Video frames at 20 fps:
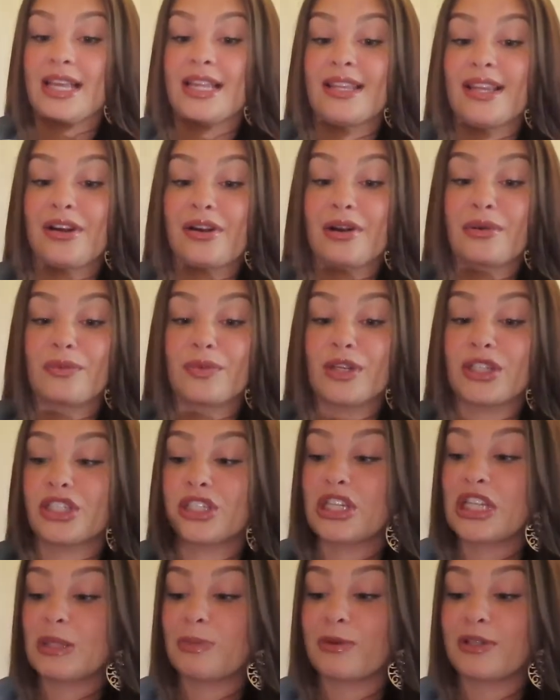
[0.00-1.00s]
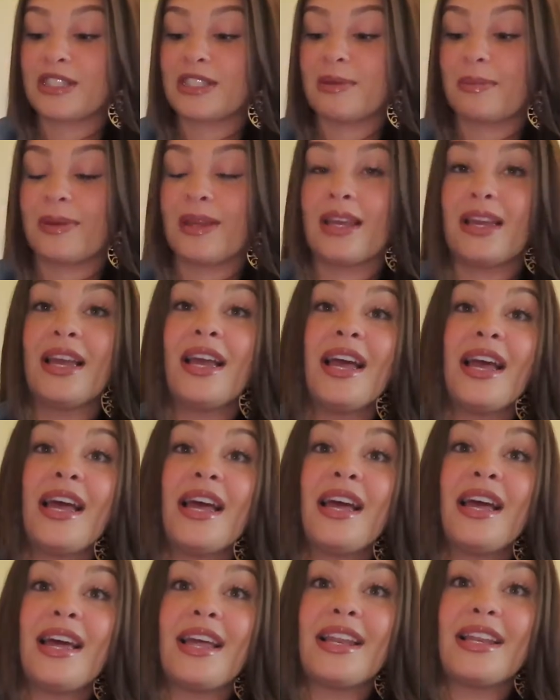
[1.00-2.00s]
and they're originally supposed to be
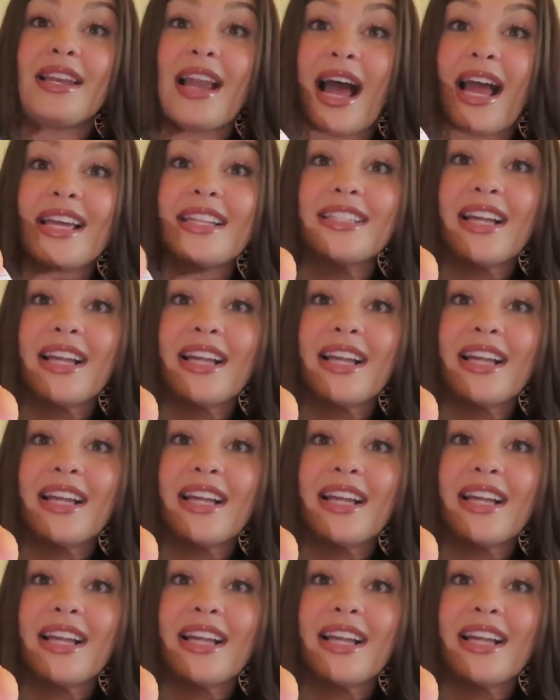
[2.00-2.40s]
$9. I